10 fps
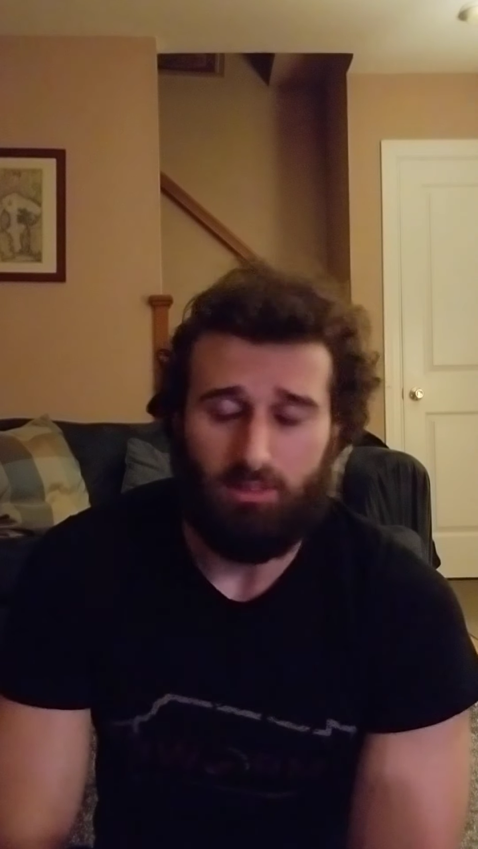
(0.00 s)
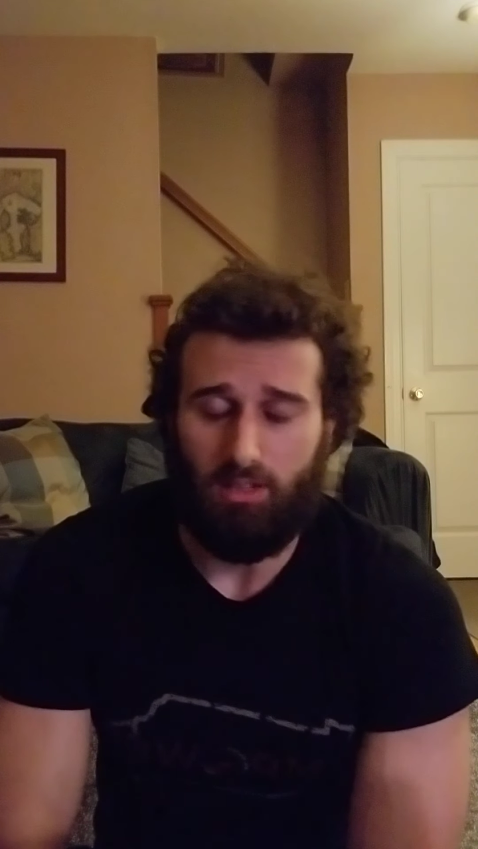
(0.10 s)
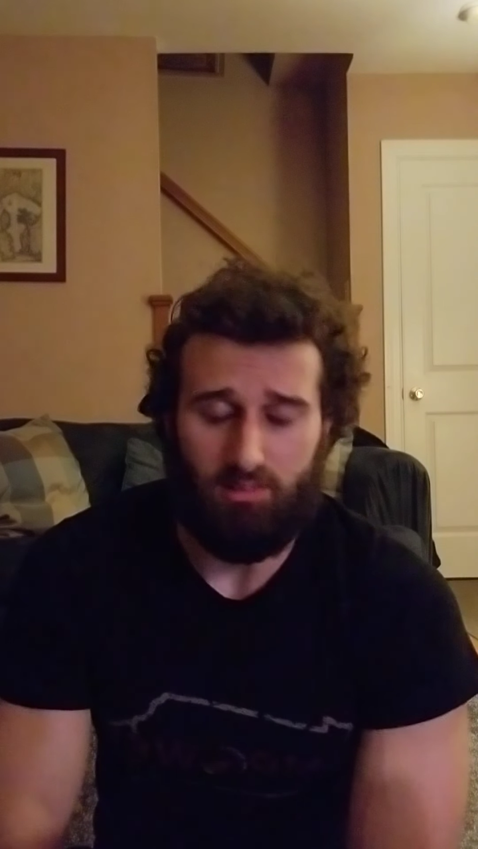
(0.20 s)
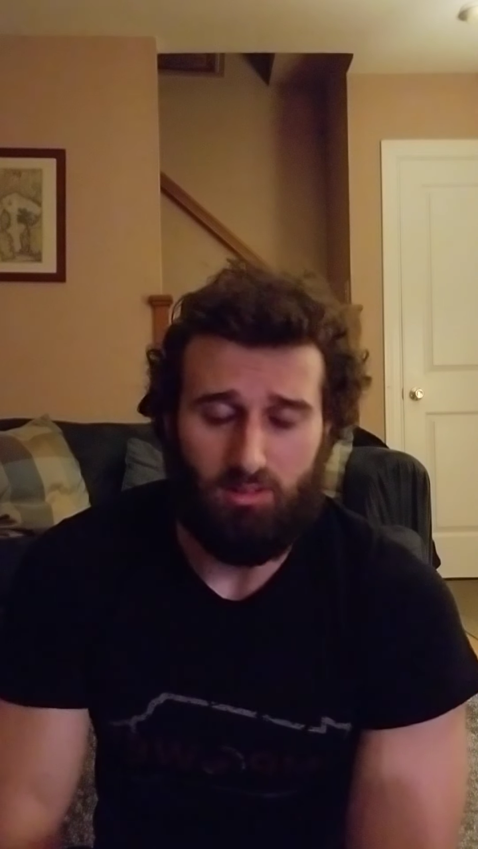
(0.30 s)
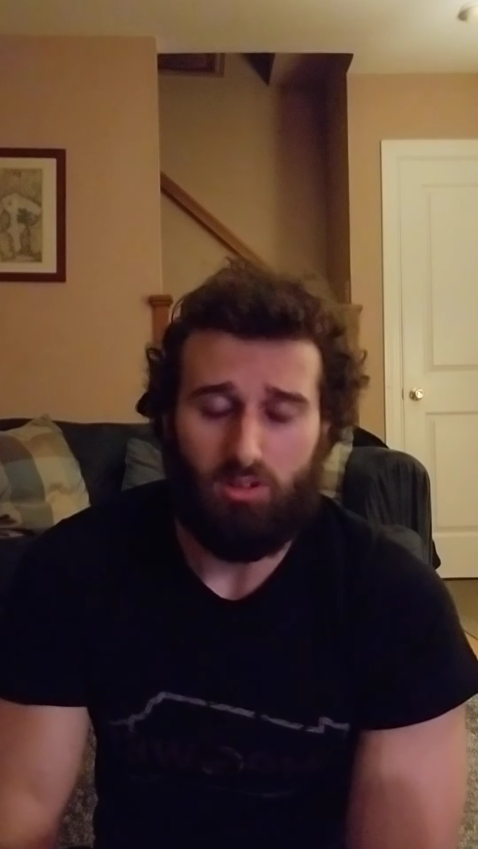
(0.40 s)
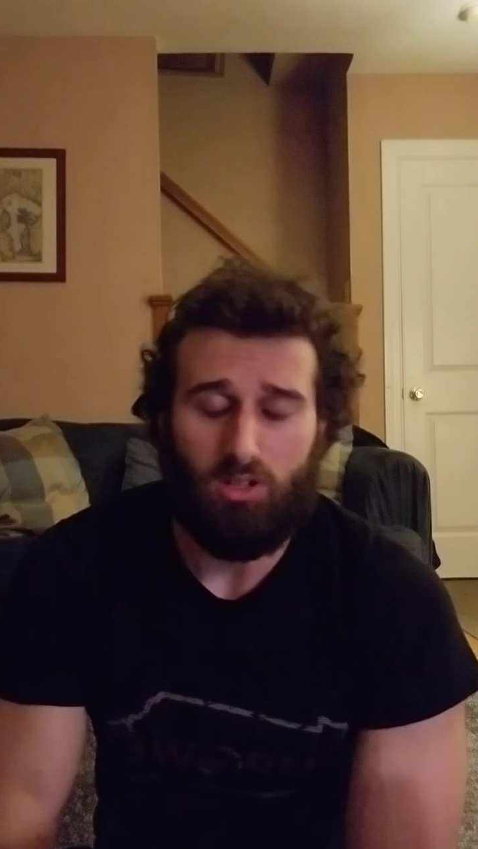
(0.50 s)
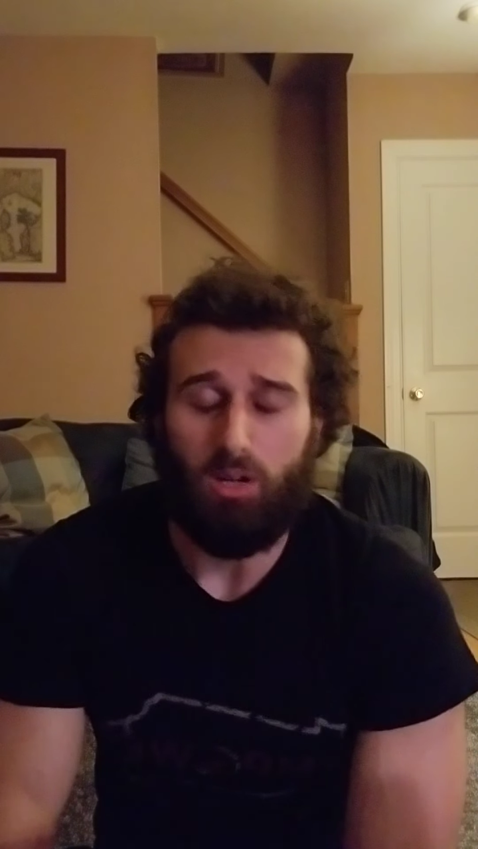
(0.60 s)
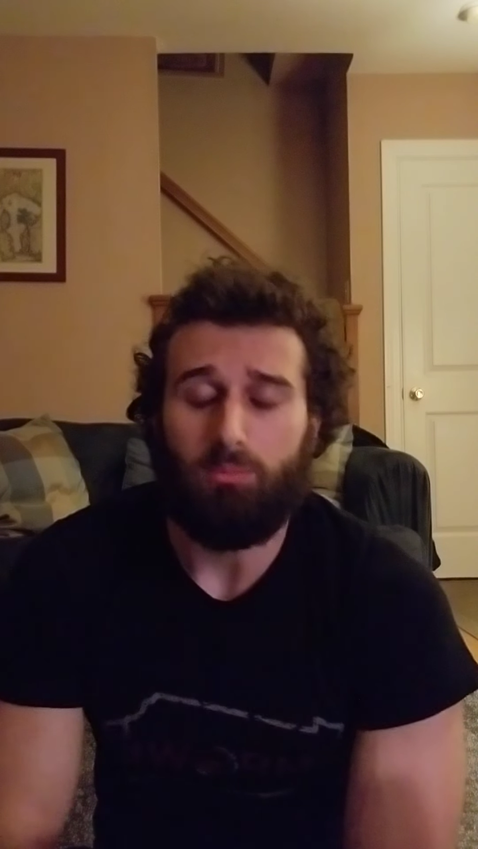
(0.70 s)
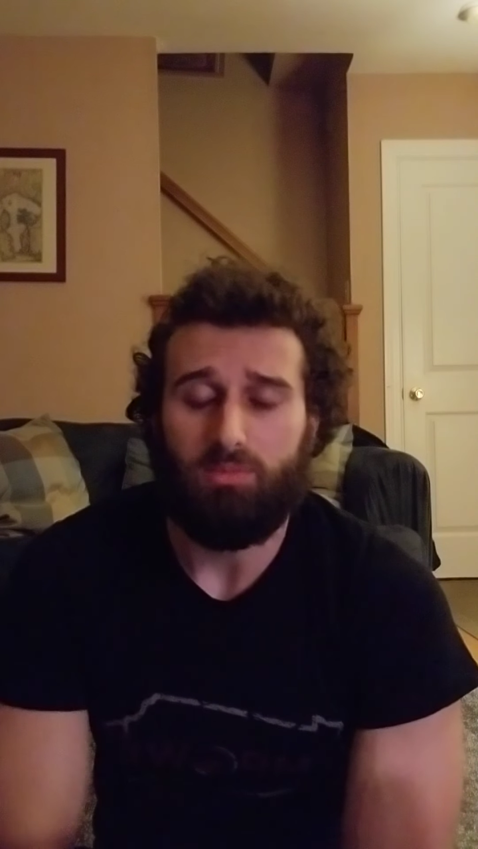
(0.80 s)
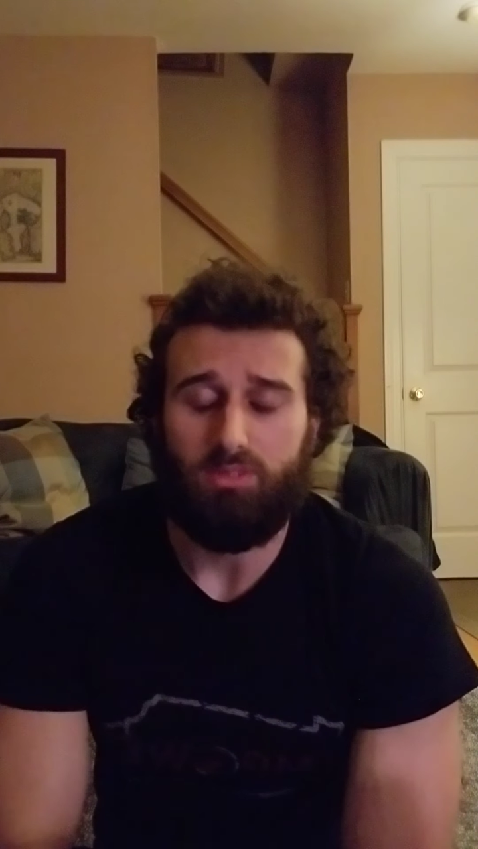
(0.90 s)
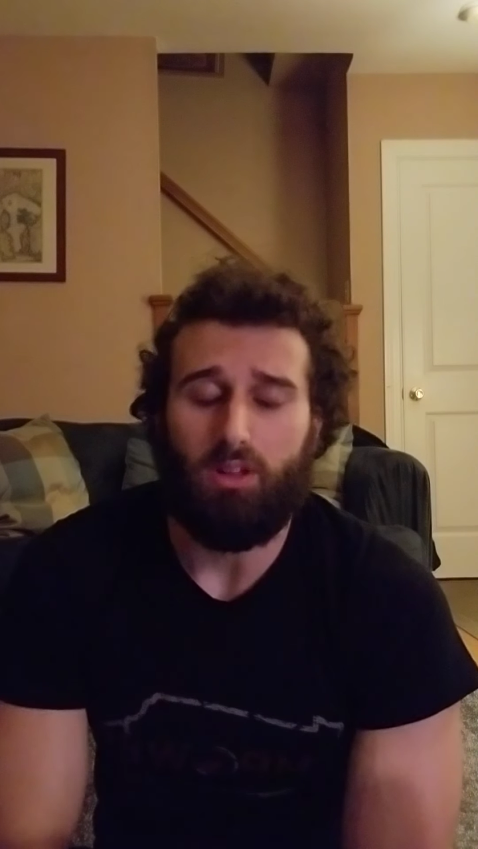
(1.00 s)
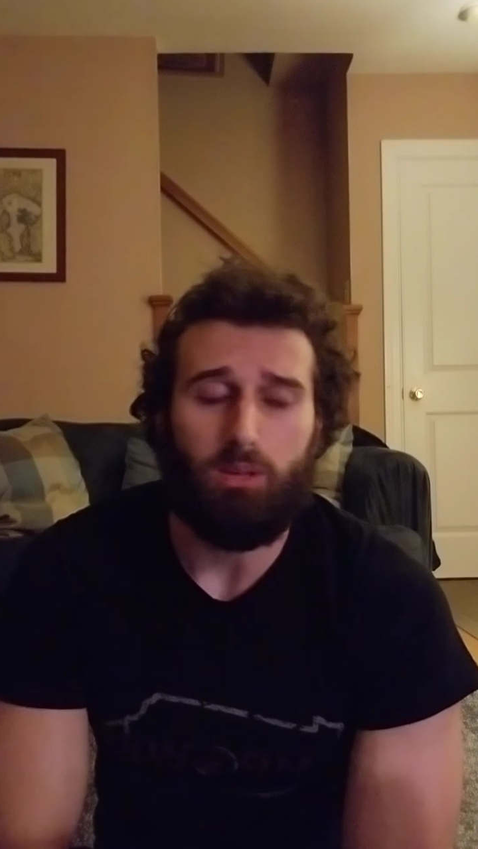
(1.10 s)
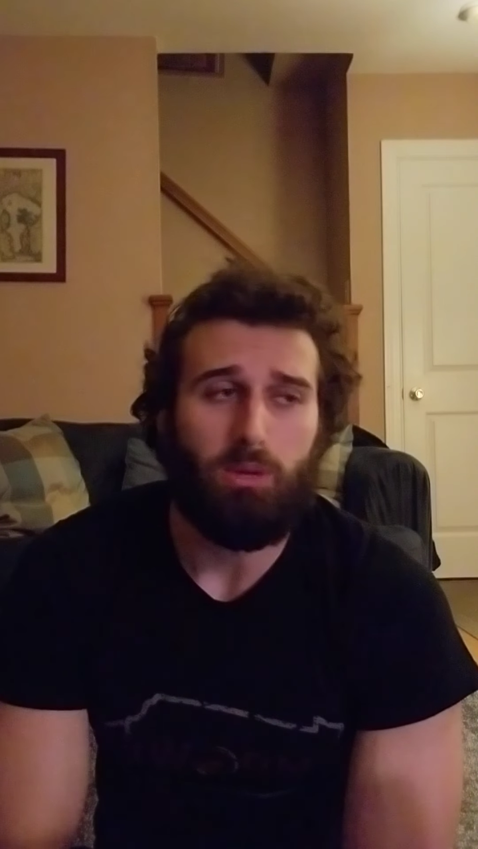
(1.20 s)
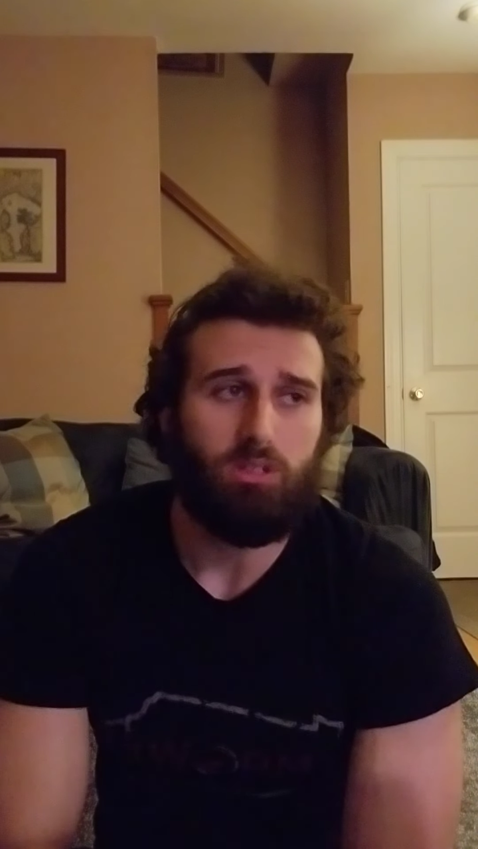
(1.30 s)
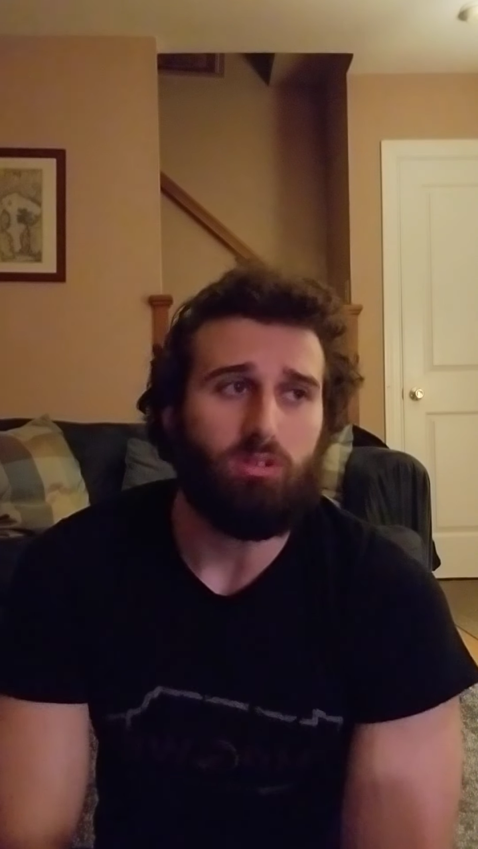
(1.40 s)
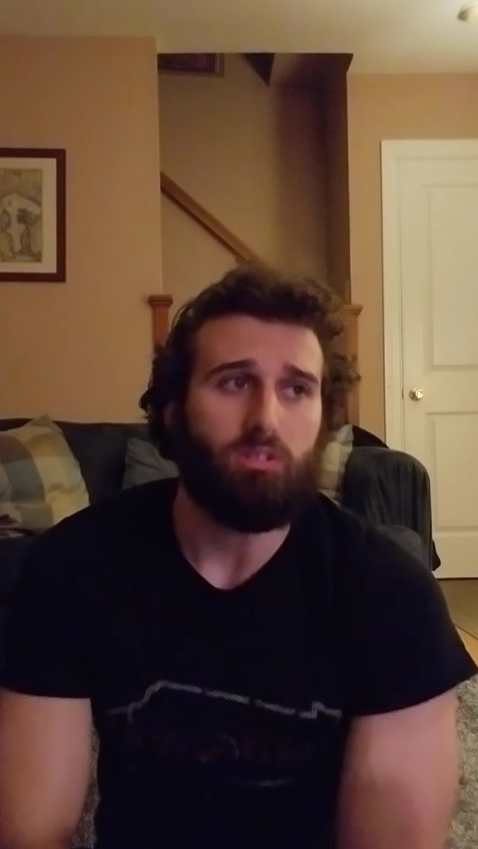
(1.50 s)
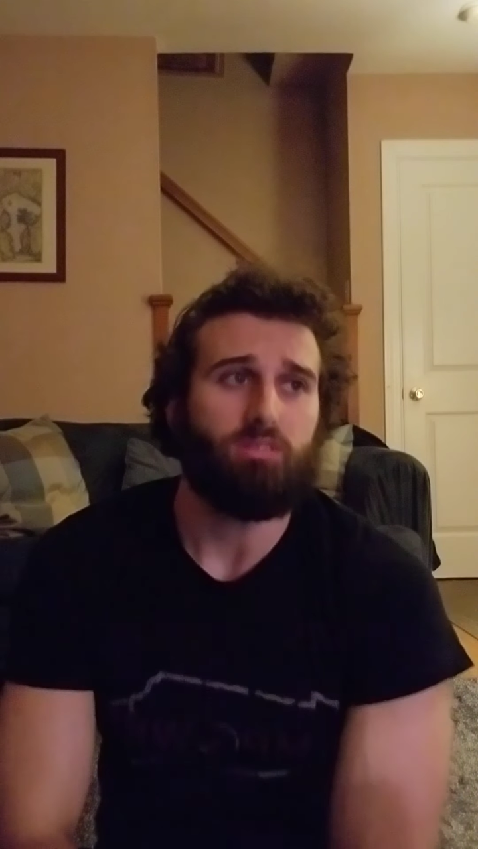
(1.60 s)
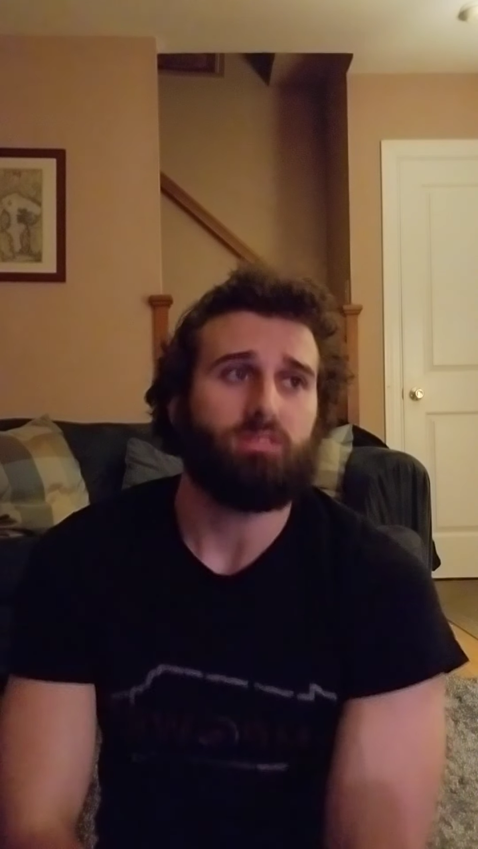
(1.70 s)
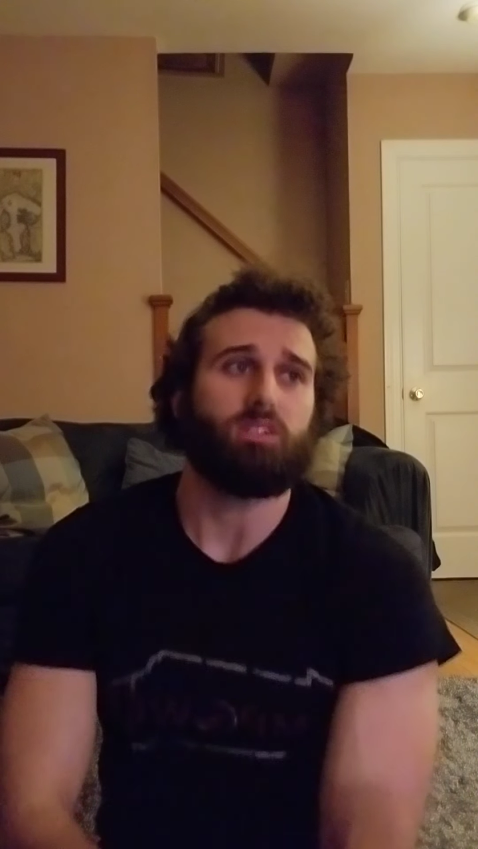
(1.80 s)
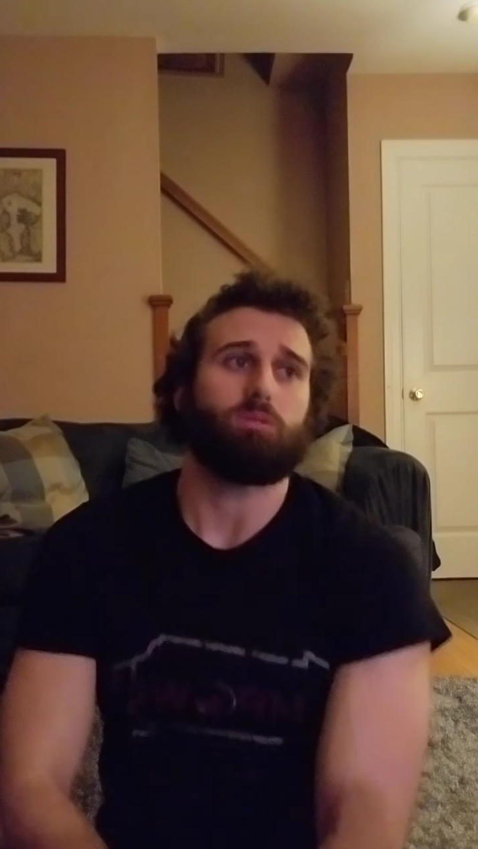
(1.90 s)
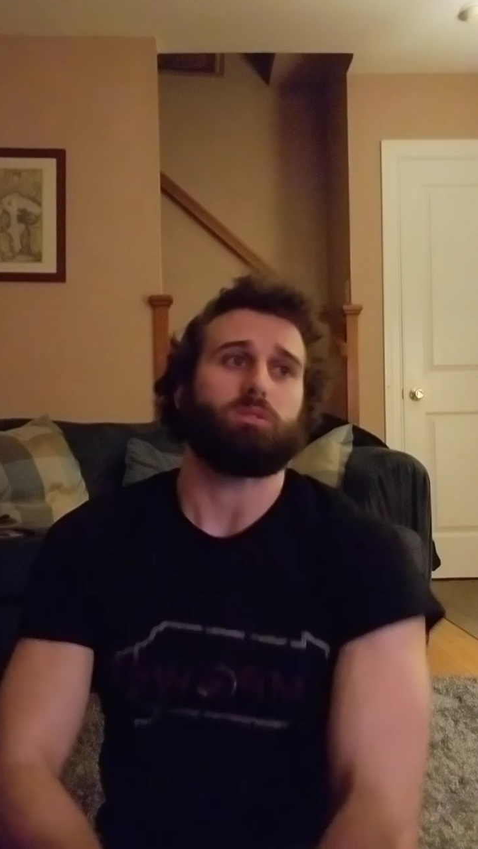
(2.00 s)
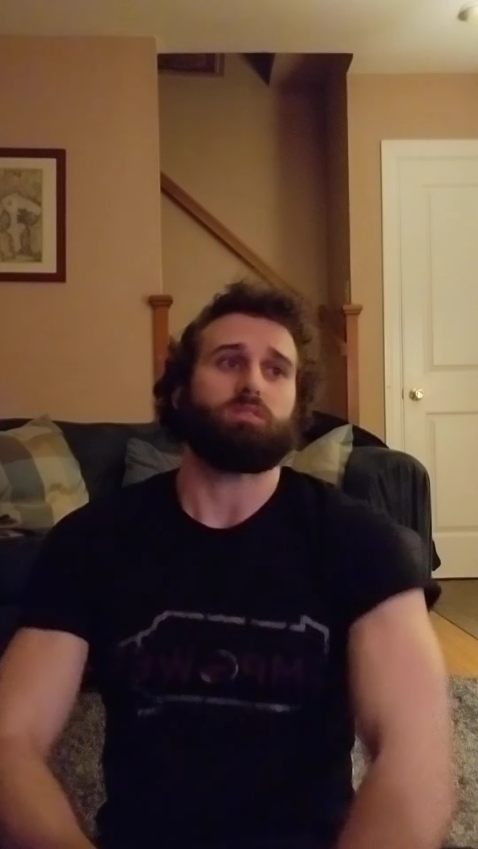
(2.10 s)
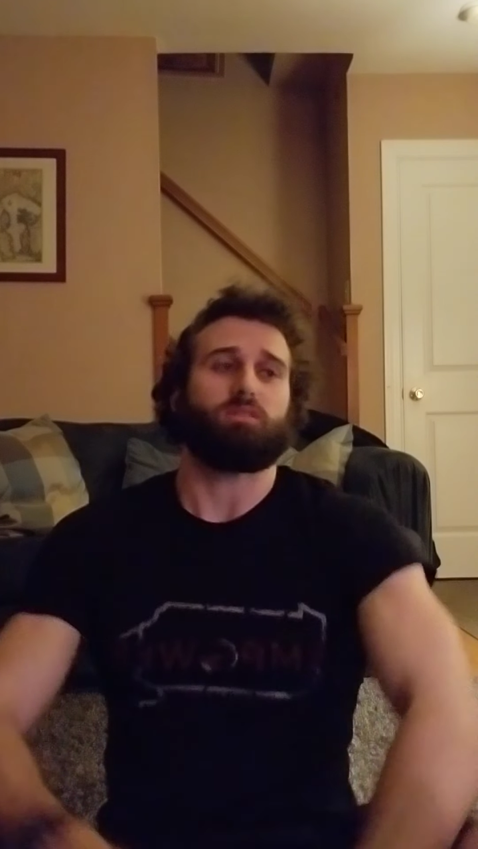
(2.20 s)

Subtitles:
has a term, developmental sequence